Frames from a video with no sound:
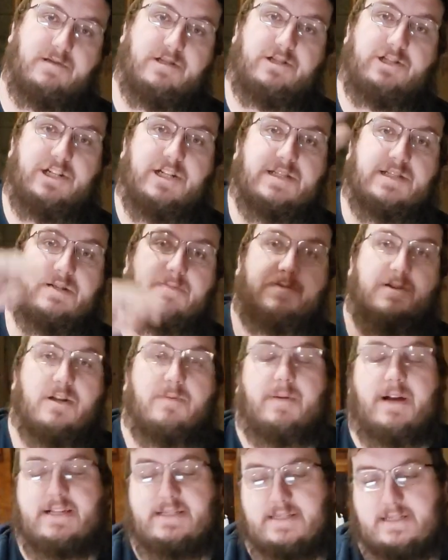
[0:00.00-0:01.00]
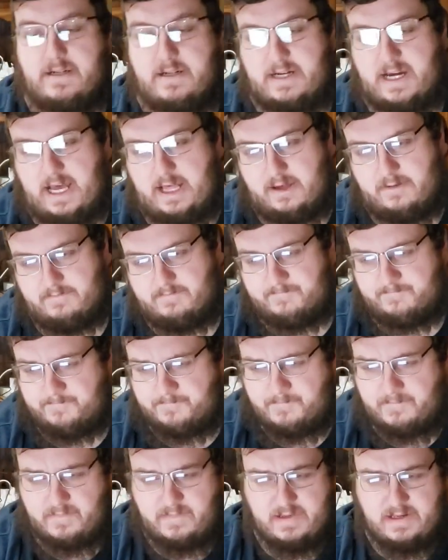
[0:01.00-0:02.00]
just to build my still column.
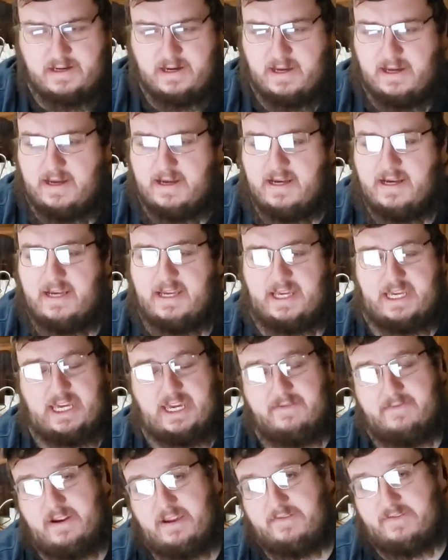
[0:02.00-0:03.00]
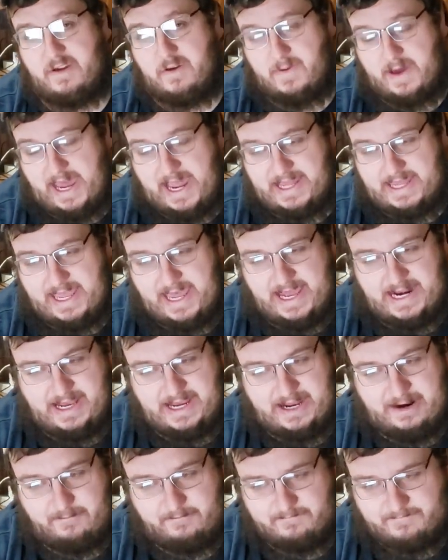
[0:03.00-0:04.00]
Even if you add
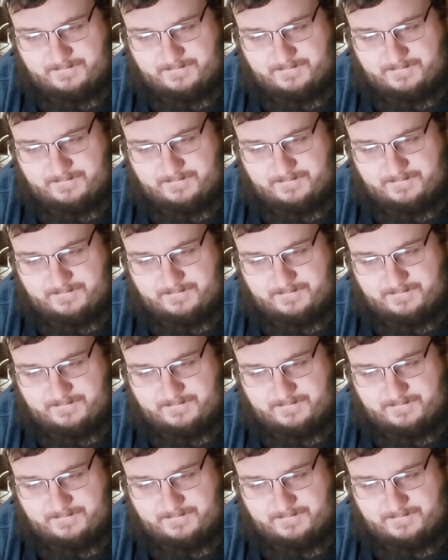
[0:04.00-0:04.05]
that in,